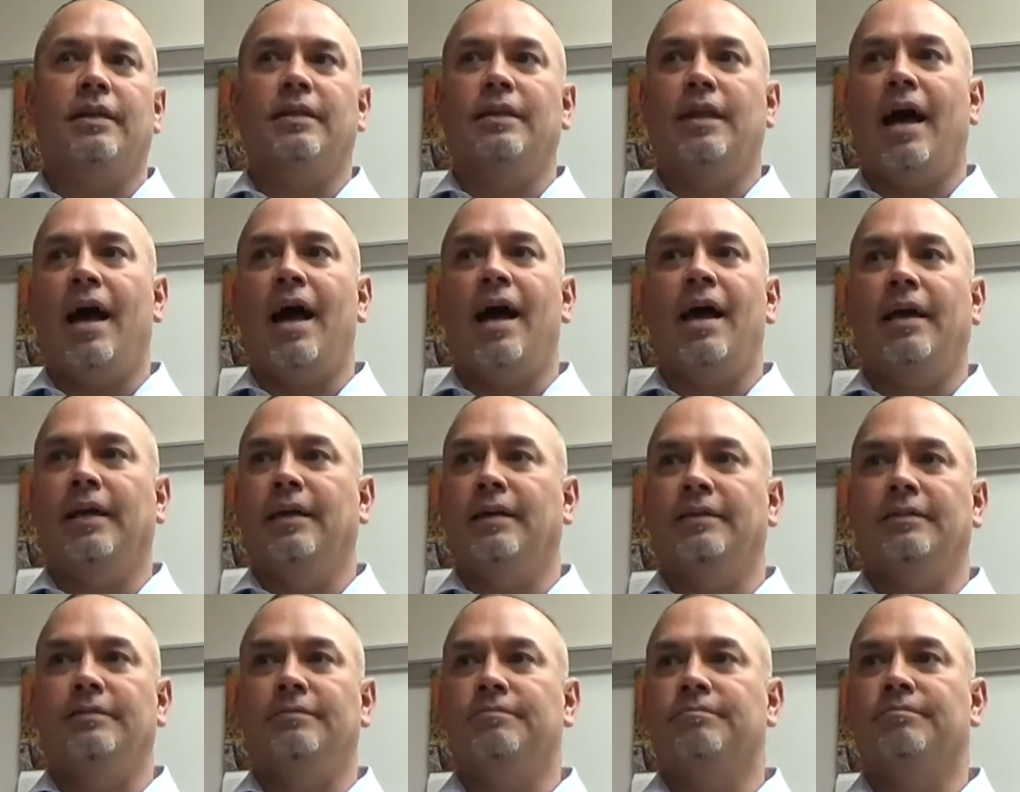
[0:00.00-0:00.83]
to die
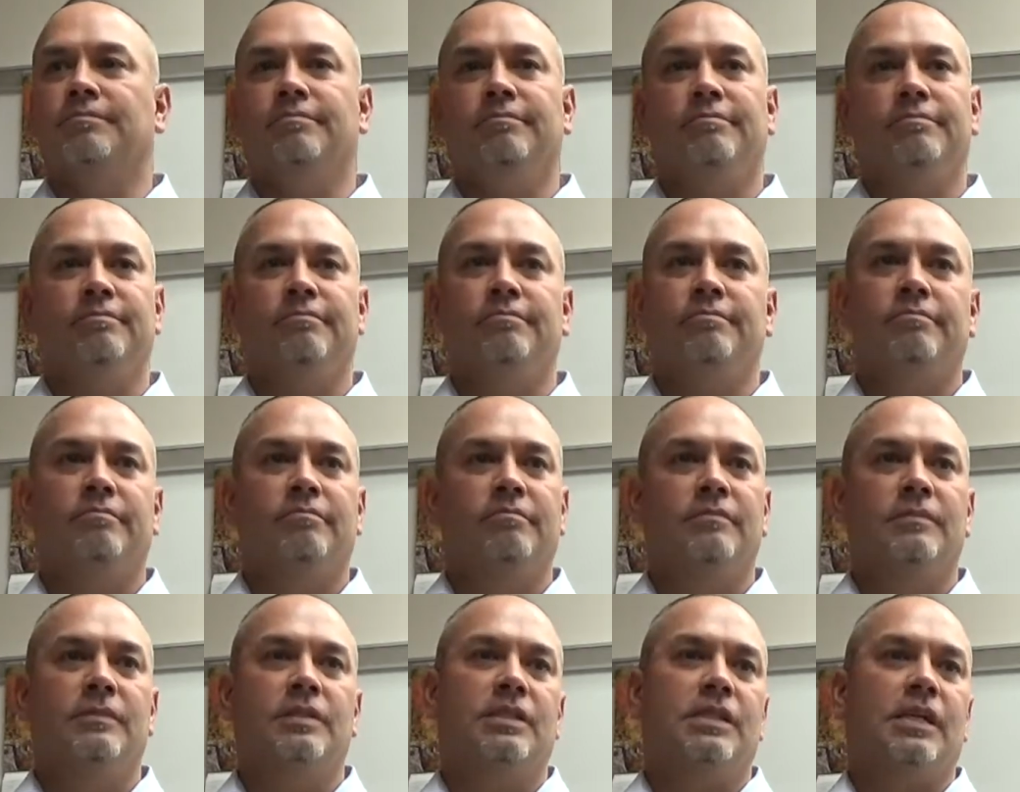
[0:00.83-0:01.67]
in
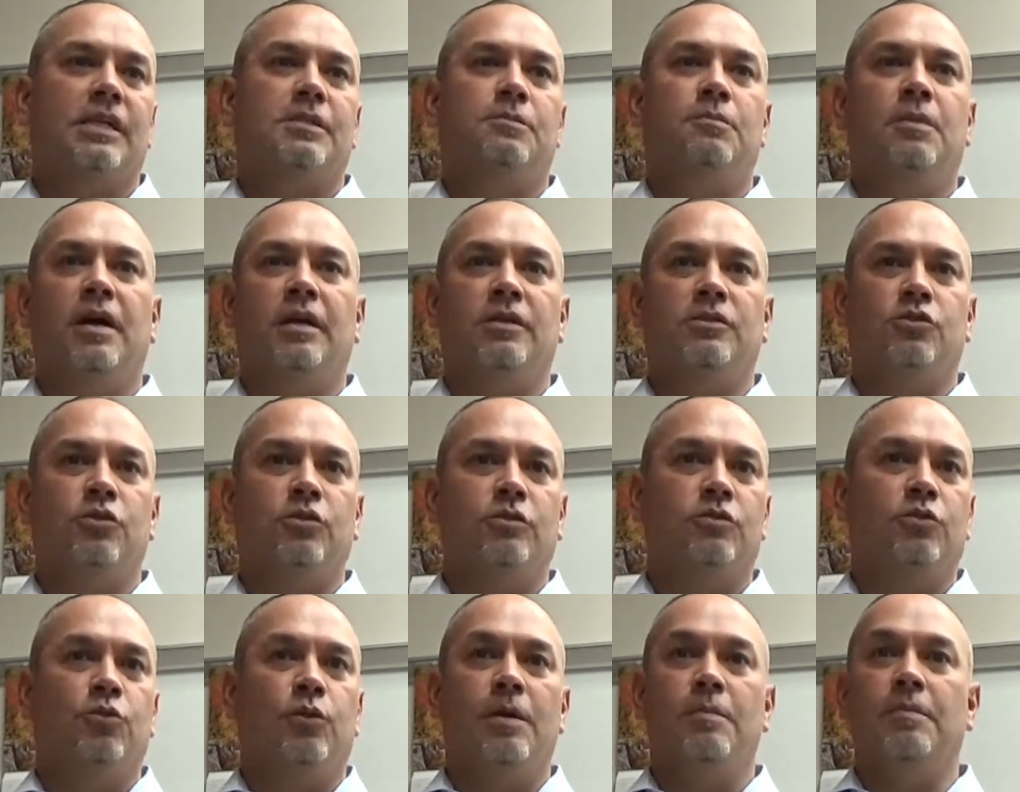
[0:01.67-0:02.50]
6 months or
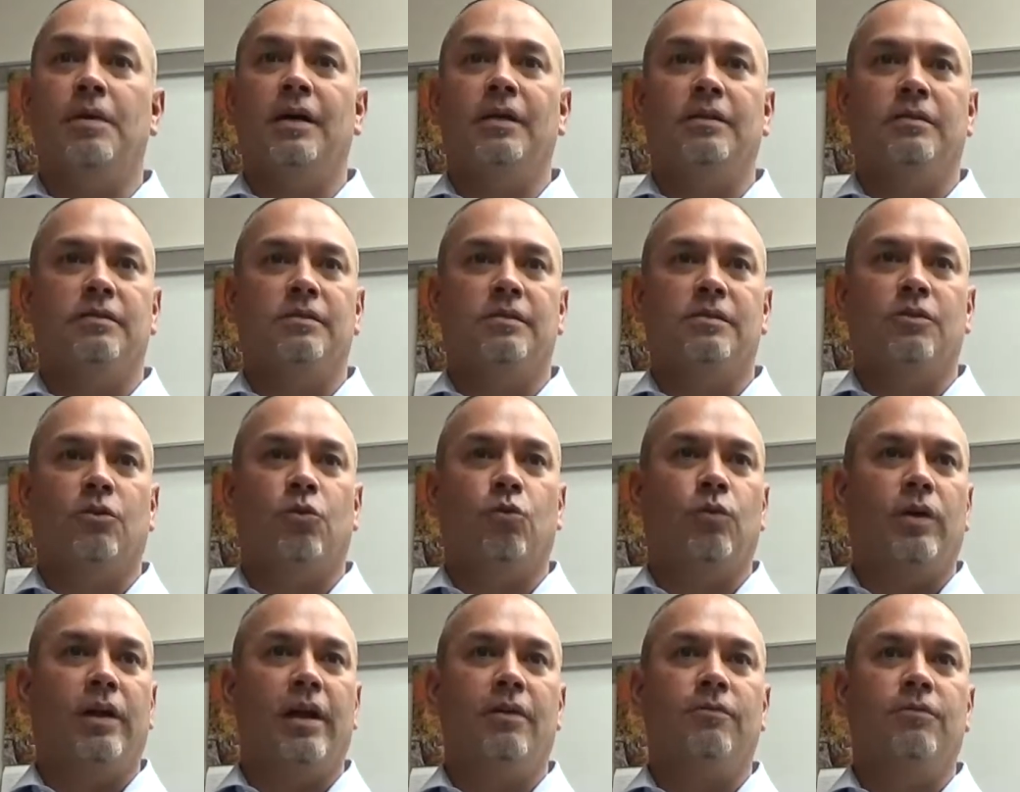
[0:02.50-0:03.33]
3 months or
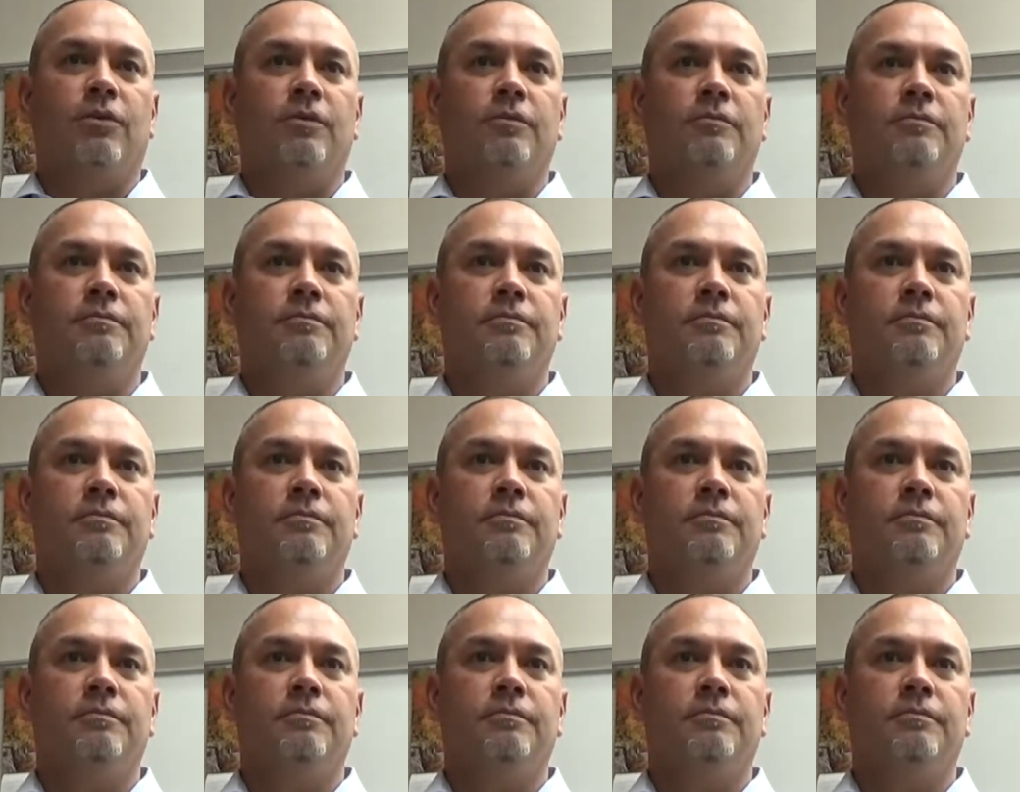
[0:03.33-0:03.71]
whatever.